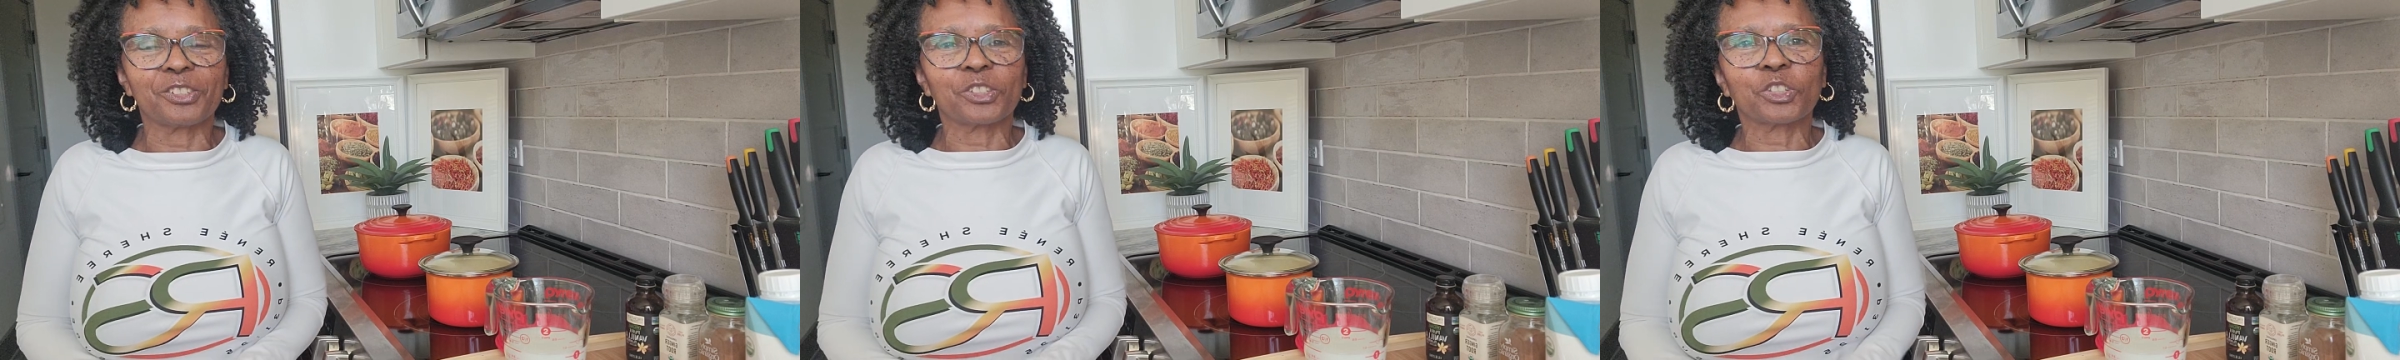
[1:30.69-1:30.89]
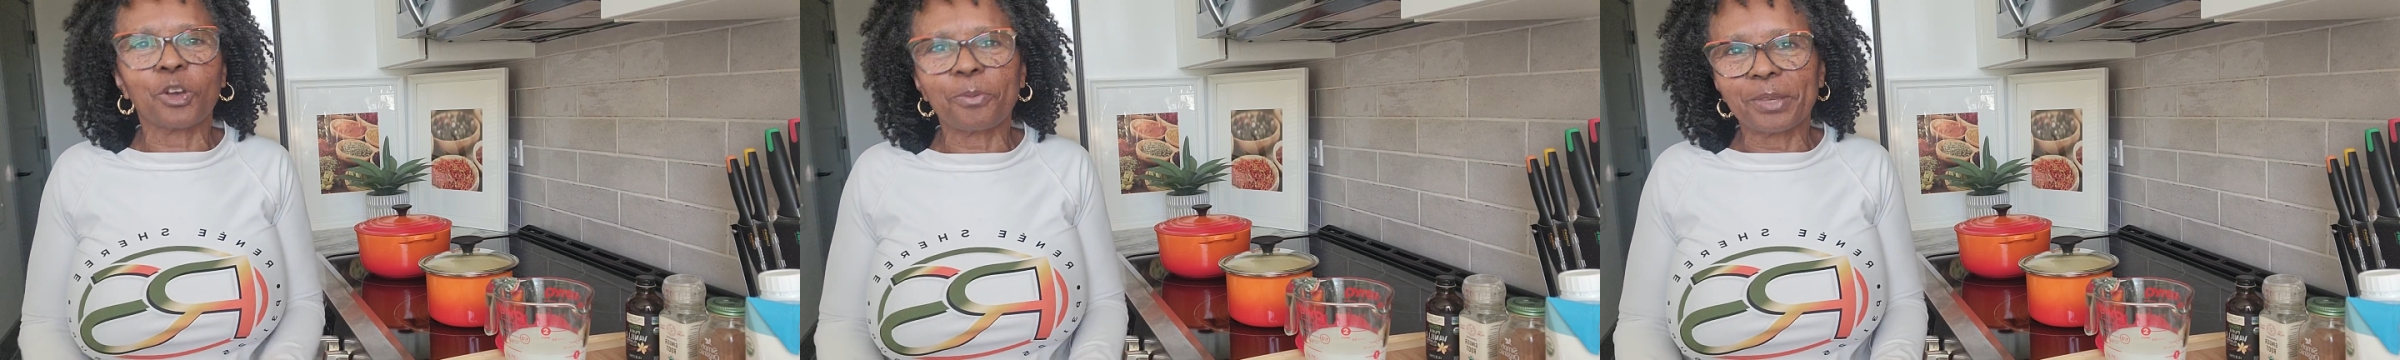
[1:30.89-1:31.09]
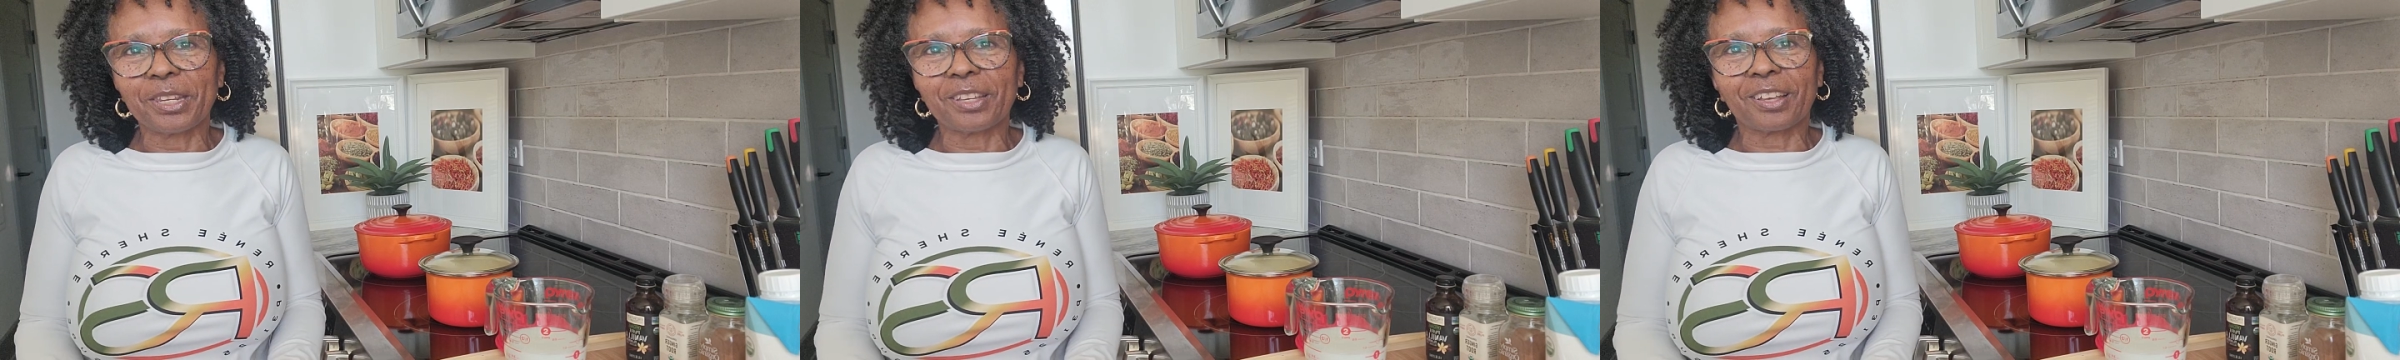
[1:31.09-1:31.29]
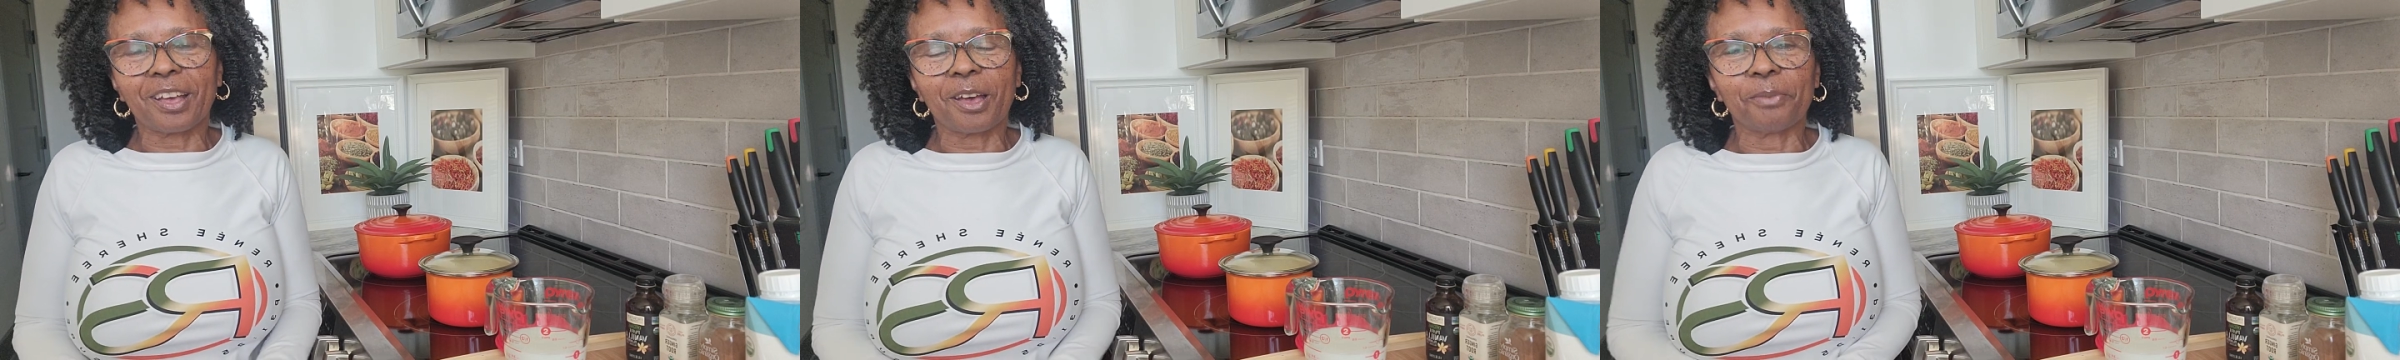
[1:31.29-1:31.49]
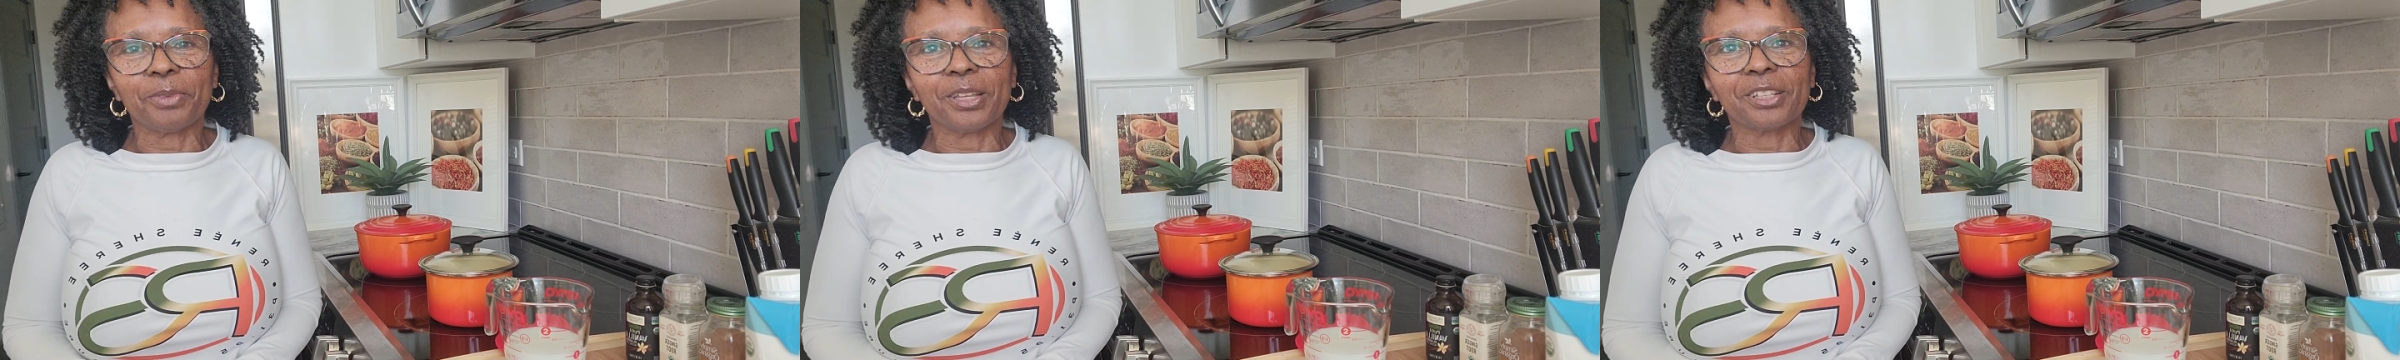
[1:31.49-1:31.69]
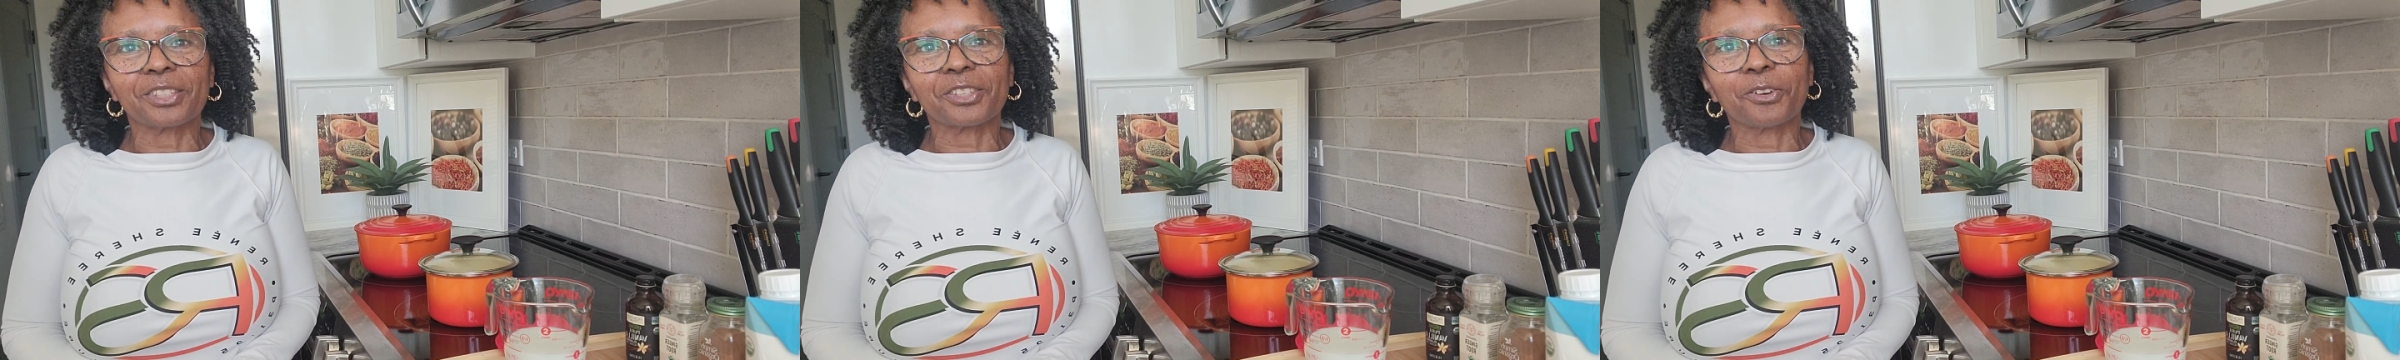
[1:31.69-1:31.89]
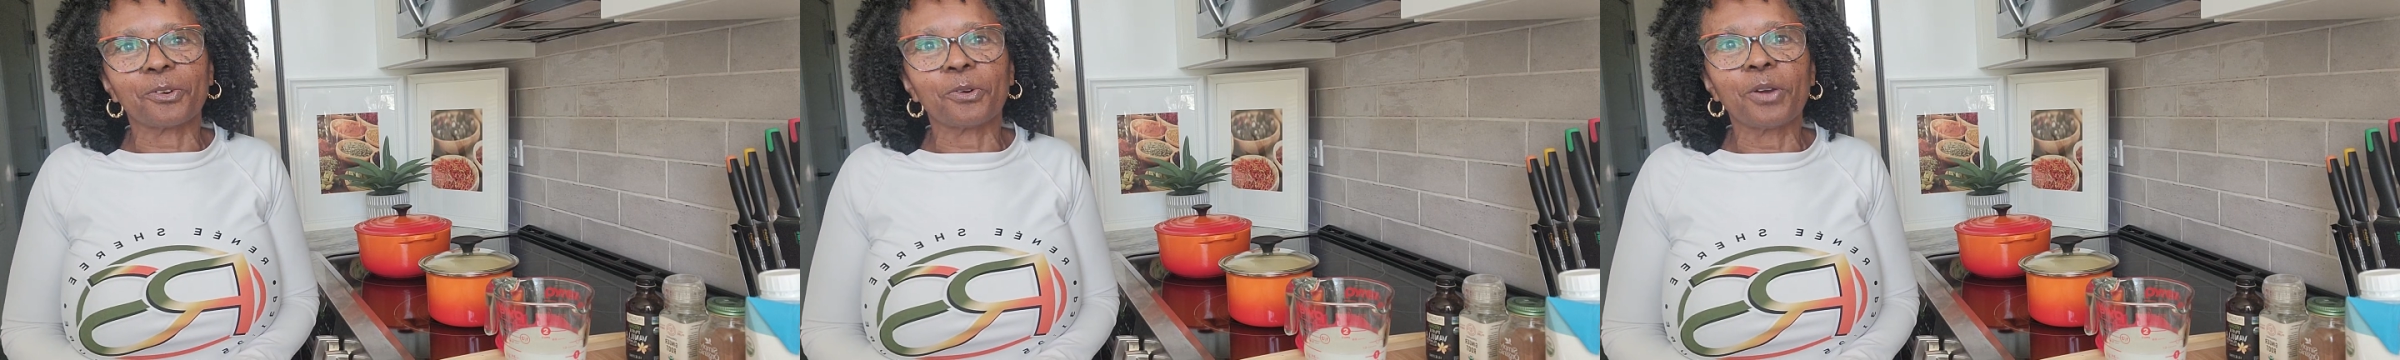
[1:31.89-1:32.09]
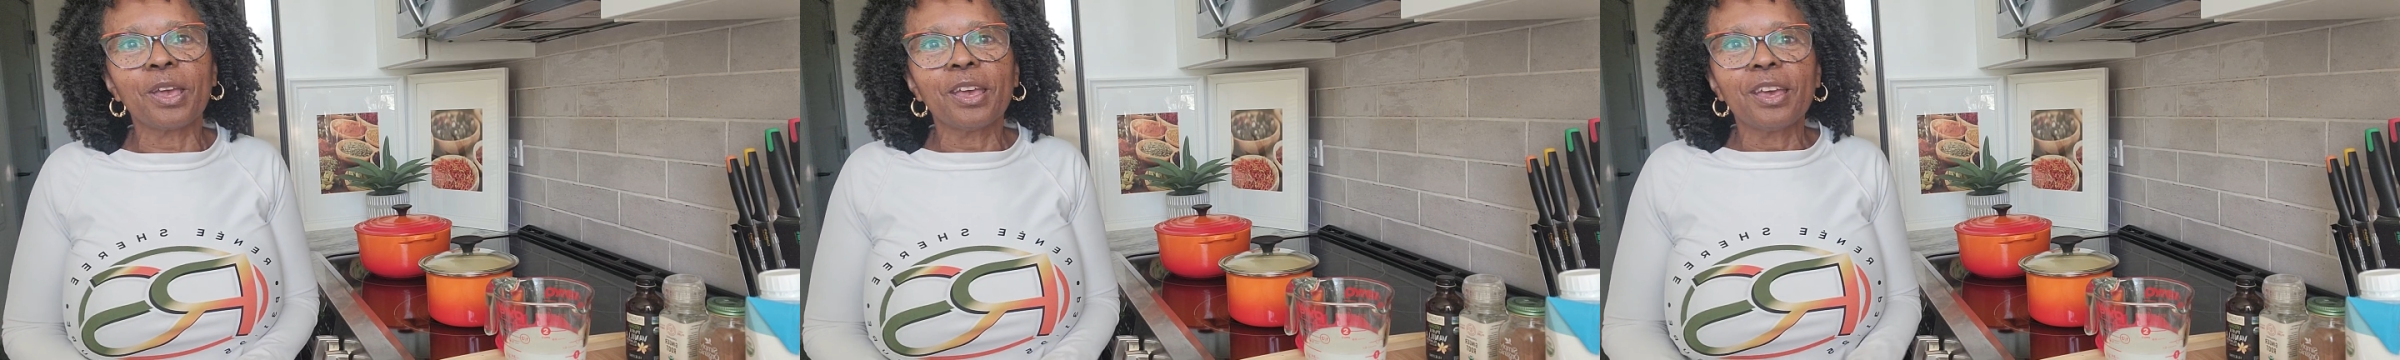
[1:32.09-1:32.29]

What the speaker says: and so many comments. So